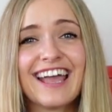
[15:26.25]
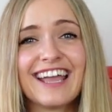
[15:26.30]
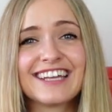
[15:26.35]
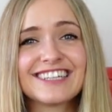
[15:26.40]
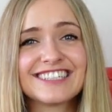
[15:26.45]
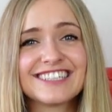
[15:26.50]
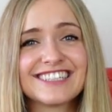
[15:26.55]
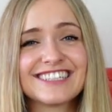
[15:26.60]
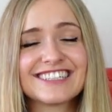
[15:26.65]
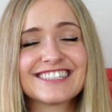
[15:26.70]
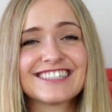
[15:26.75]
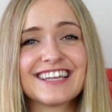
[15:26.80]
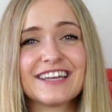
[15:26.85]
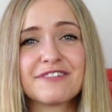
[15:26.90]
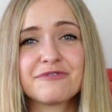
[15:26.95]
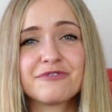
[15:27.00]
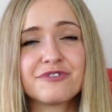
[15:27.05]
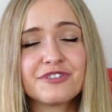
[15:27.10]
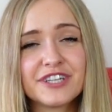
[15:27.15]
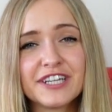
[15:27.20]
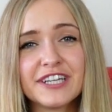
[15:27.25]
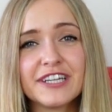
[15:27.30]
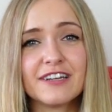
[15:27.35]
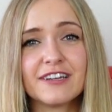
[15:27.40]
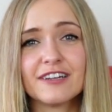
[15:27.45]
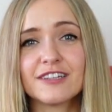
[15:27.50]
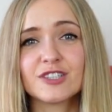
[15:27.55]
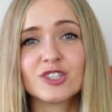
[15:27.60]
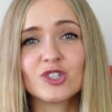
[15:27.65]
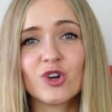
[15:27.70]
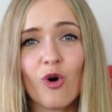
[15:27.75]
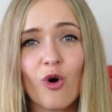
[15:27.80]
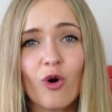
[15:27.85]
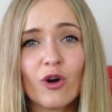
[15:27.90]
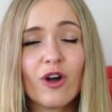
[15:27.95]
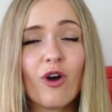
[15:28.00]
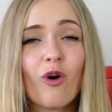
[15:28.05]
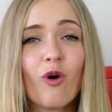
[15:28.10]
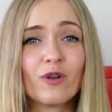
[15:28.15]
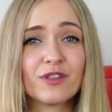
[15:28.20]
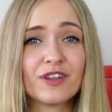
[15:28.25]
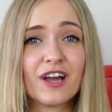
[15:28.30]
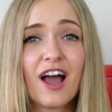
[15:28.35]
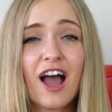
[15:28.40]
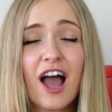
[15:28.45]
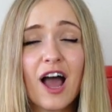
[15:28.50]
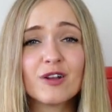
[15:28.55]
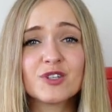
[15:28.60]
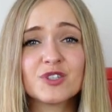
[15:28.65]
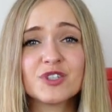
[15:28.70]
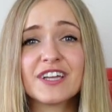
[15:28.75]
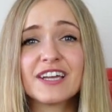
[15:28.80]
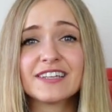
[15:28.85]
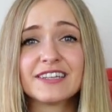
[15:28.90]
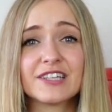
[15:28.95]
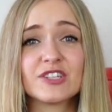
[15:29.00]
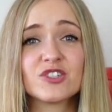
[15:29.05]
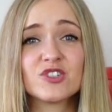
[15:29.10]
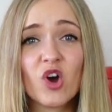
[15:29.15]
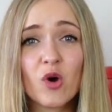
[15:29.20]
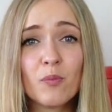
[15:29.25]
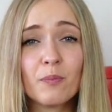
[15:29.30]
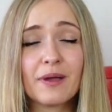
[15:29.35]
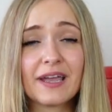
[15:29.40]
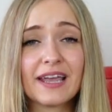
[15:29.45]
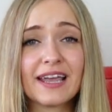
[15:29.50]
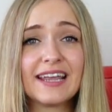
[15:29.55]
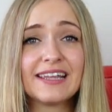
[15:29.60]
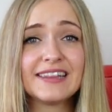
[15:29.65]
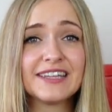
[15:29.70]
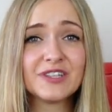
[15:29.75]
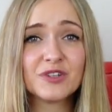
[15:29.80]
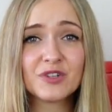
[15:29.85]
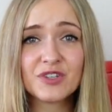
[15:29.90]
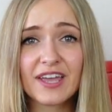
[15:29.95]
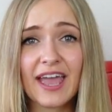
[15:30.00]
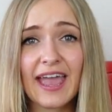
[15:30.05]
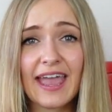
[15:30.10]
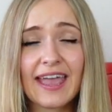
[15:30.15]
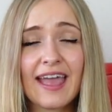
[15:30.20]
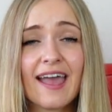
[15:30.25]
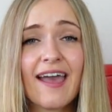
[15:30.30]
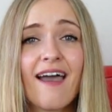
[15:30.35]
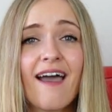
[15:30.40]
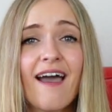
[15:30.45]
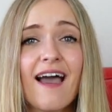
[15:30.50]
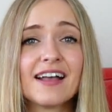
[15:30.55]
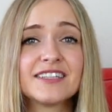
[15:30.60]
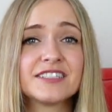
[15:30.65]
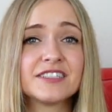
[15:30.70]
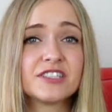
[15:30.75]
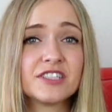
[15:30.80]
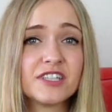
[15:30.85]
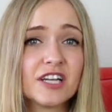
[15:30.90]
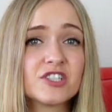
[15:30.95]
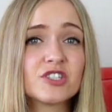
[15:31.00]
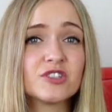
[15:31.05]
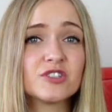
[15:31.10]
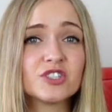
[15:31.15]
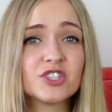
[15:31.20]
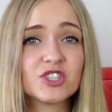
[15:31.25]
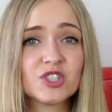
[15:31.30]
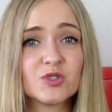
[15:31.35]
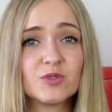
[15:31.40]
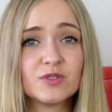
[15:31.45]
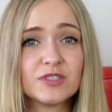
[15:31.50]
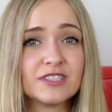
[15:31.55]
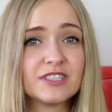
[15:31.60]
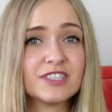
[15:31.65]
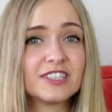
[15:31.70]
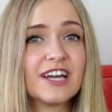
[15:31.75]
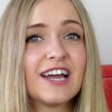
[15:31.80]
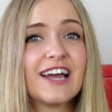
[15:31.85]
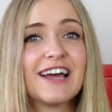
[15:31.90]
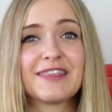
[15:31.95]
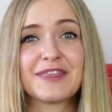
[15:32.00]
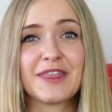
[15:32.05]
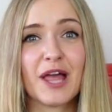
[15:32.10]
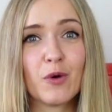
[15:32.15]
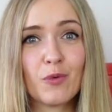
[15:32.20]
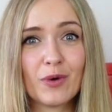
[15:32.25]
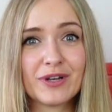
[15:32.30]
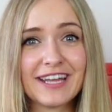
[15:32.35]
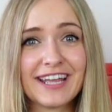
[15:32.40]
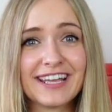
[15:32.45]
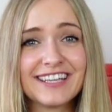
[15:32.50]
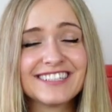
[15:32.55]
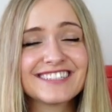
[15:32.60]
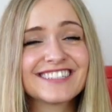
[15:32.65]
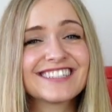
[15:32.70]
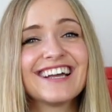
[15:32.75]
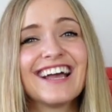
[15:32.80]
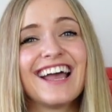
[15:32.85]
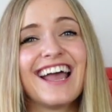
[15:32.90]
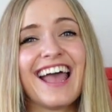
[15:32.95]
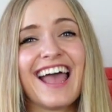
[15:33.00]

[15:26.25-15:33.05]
It is a free talk on how to get a job in the UK as an international student nowadays.